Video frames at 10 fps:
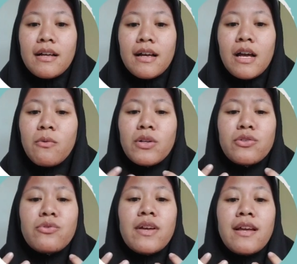I want
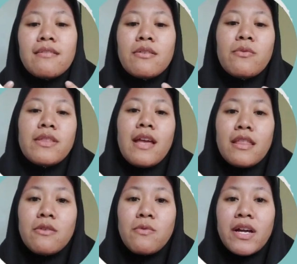to angry with
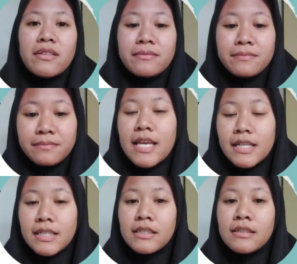anyone.
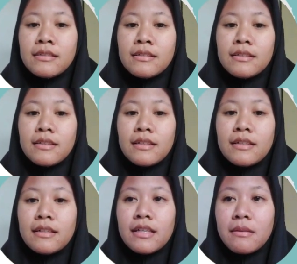Second
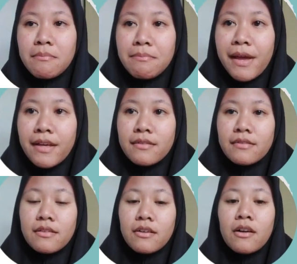impact
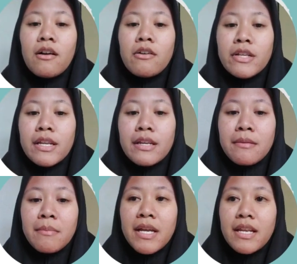
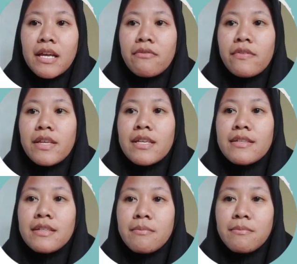on my life
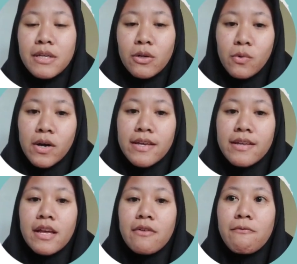is be quiet
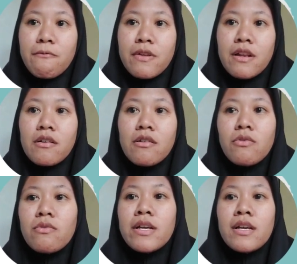and feel
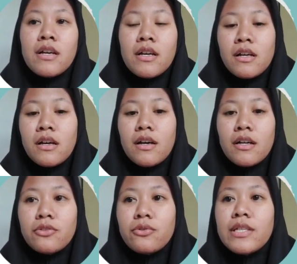awkward
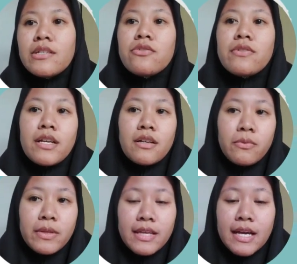to interact
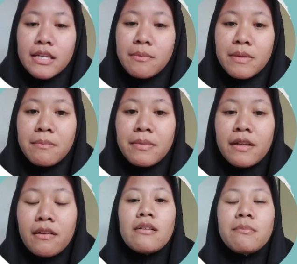with other
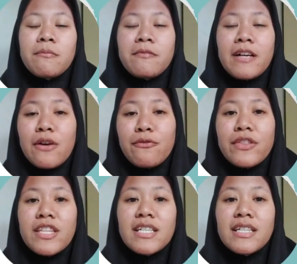people.
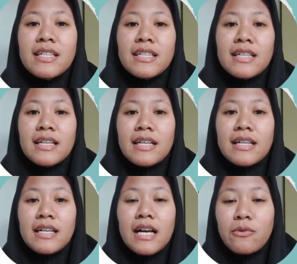After
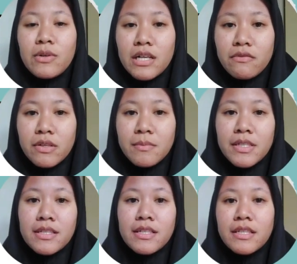our
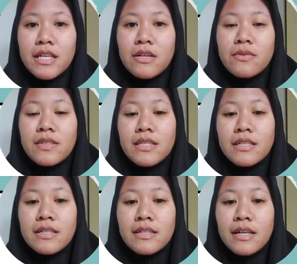government announced
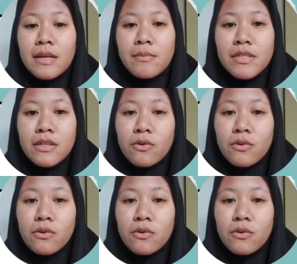the MCO